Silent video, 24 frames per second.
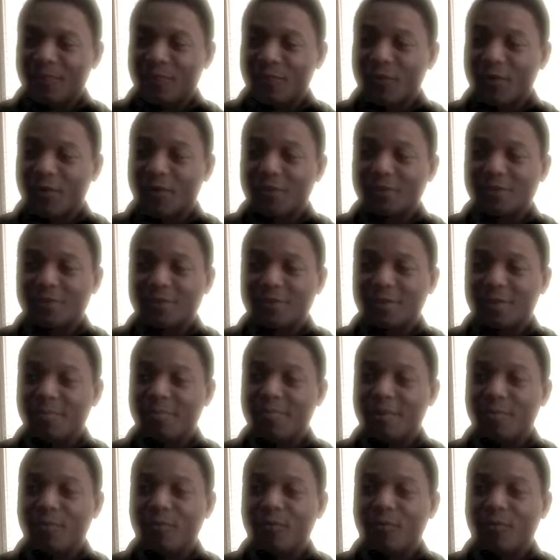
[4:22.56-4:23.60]
Well, some
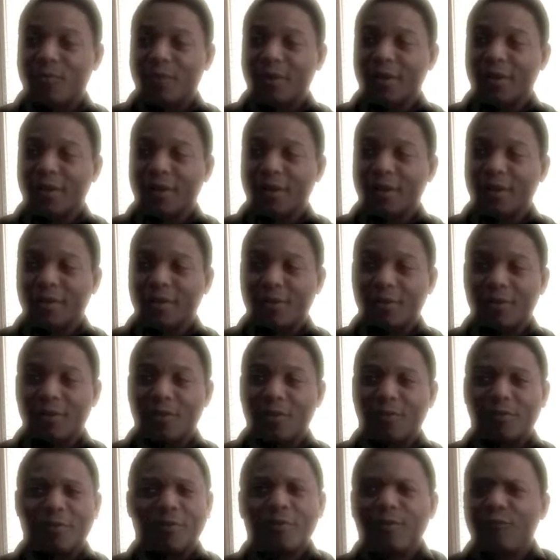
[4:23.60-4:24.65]
people want to,
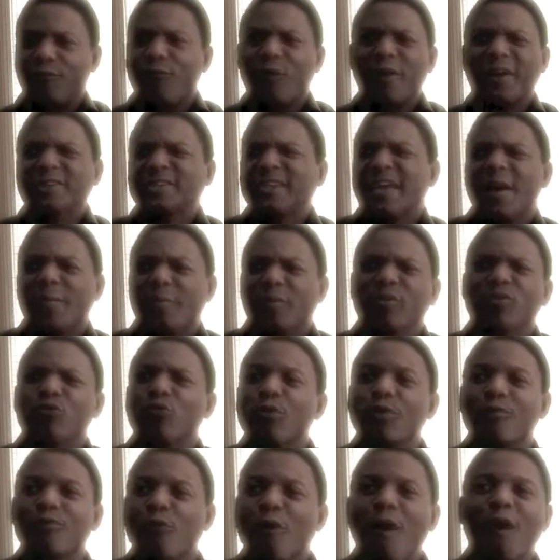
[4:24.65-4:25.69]
for example,
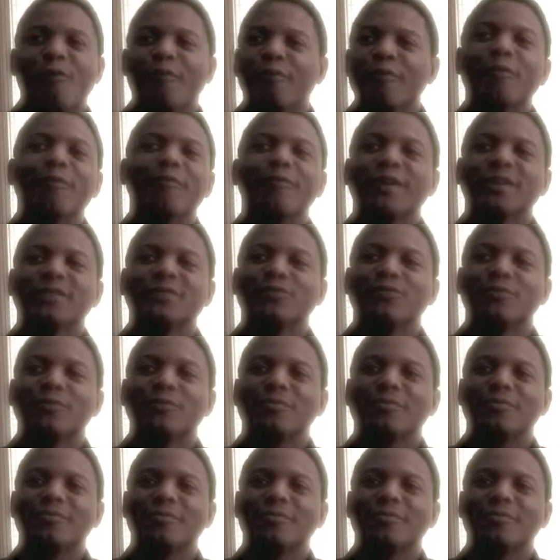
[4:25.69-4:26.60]
24-hour film festival.